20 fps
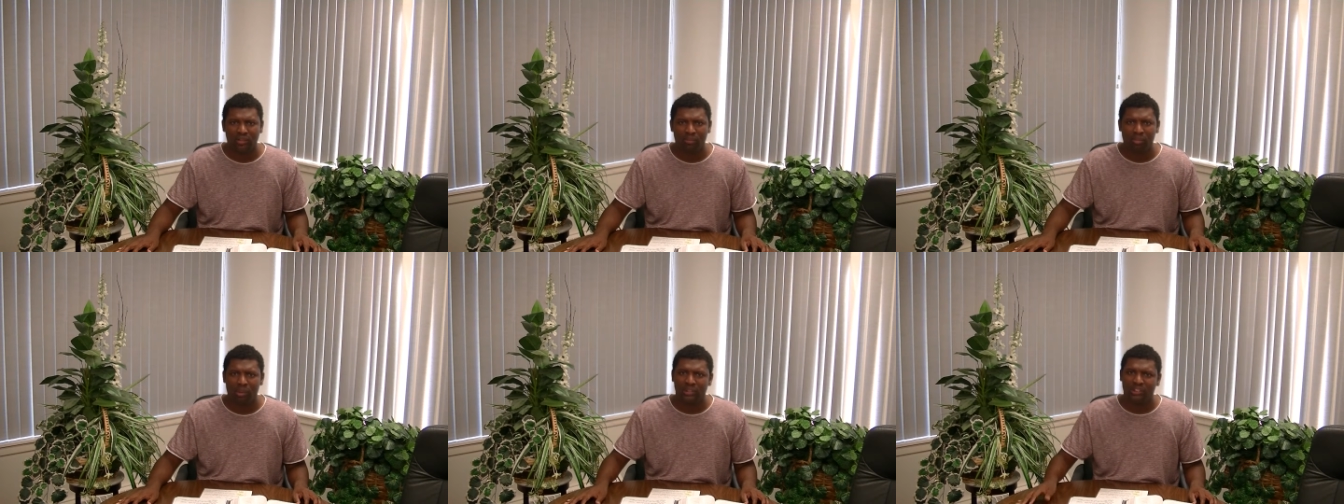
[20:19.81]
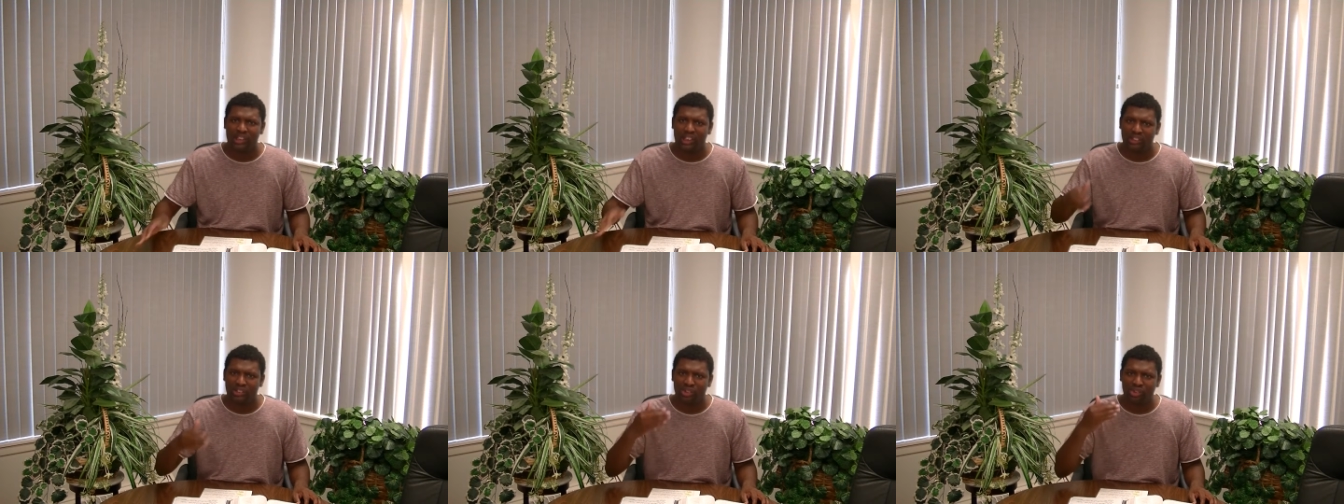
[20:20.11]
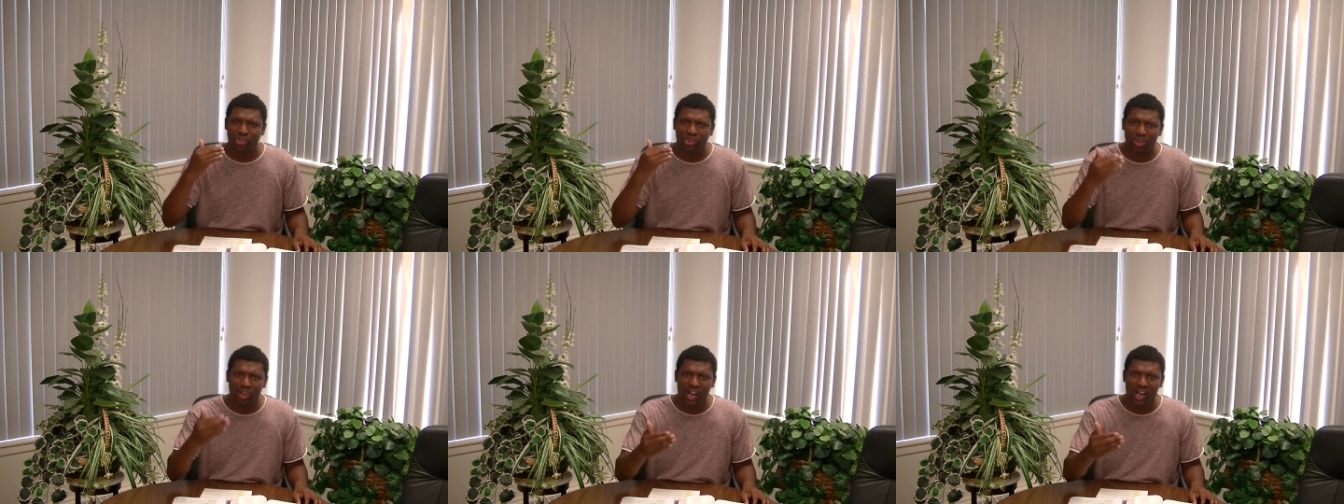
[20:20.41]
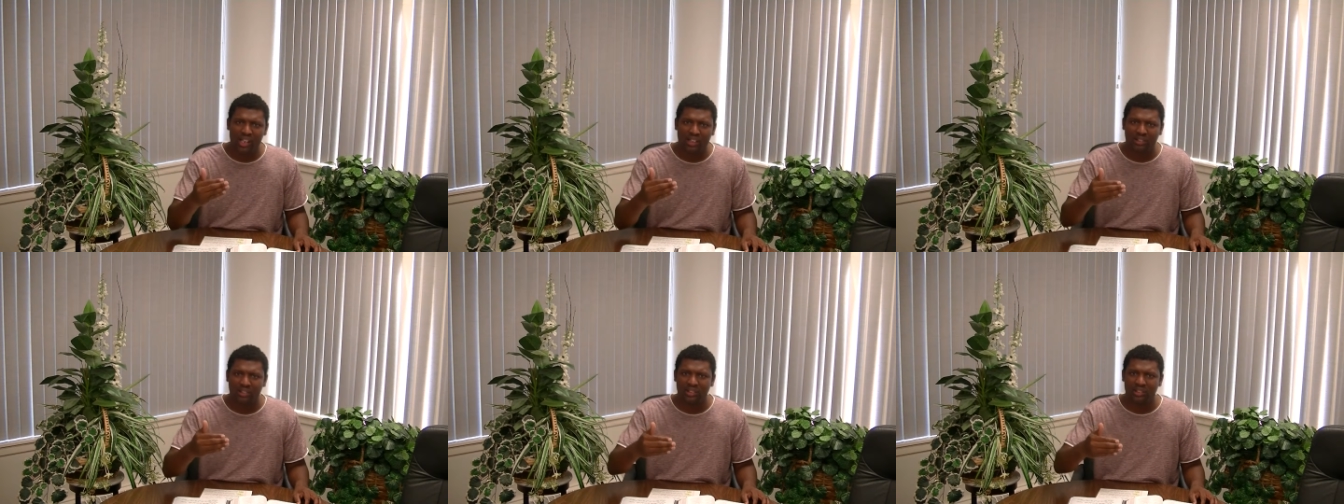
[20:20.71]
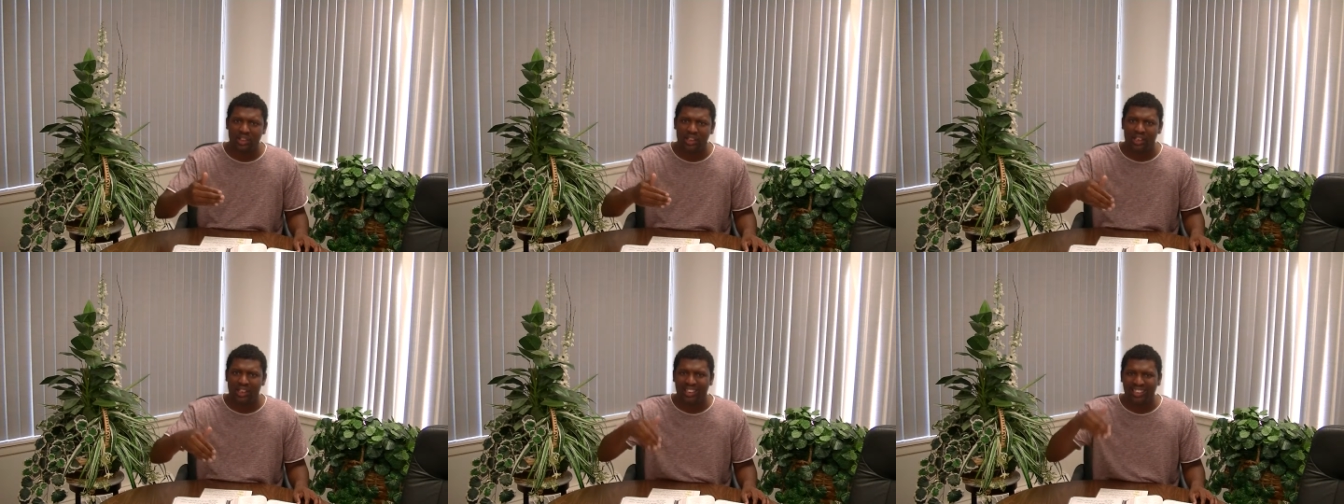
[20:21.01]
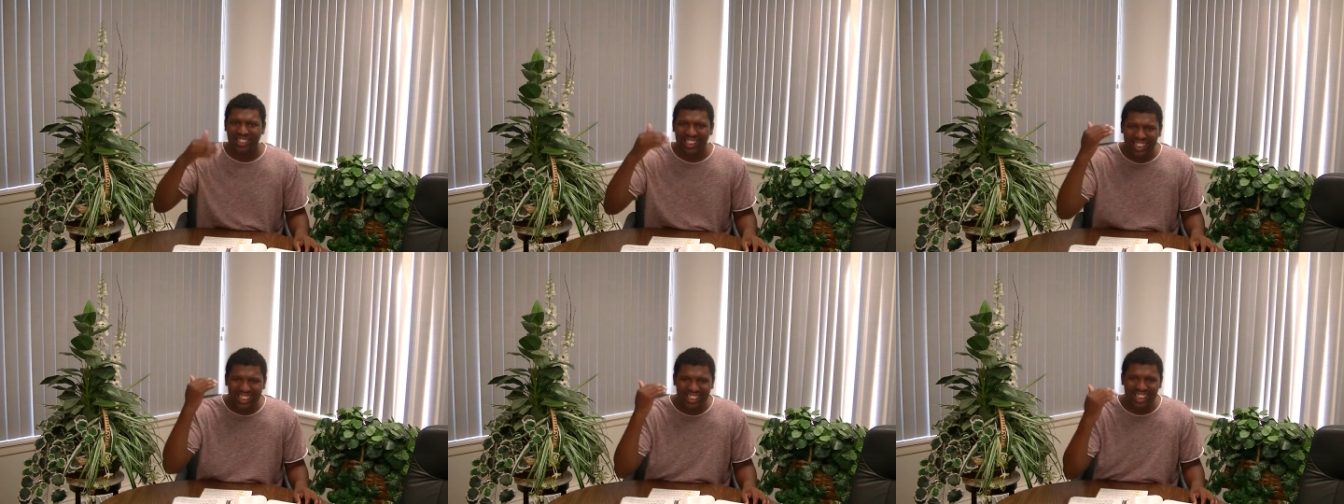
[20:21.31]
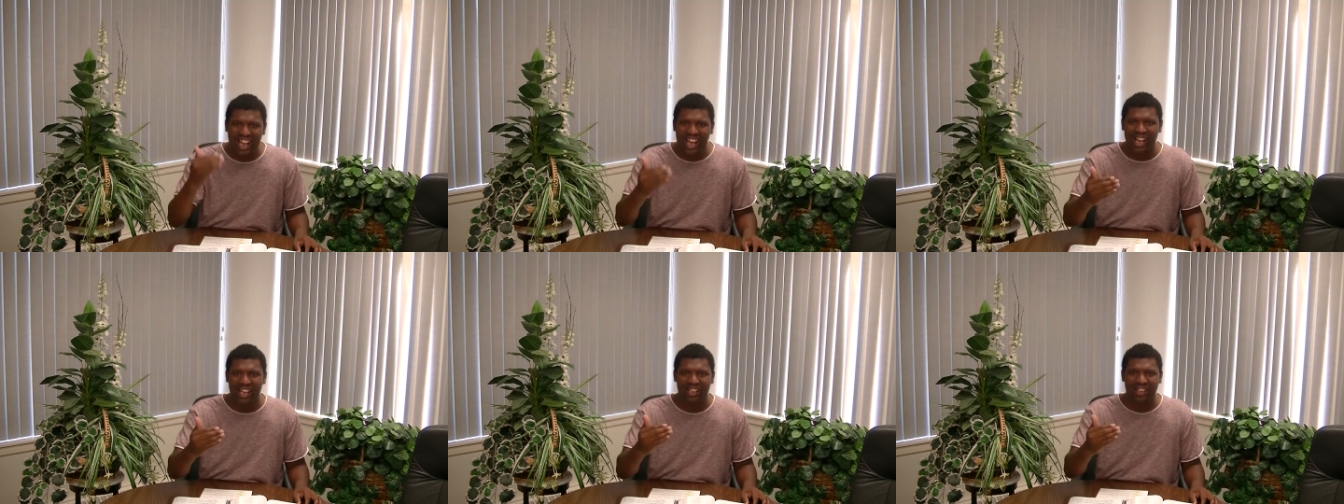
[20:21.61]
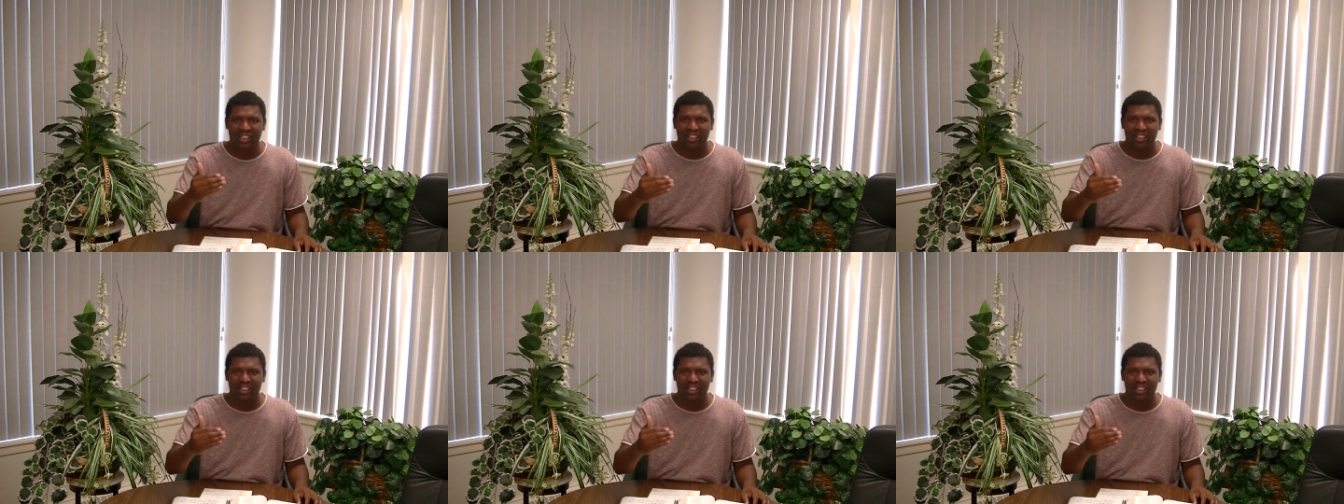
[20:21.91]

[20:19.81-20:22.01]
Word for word: But just trust, delight.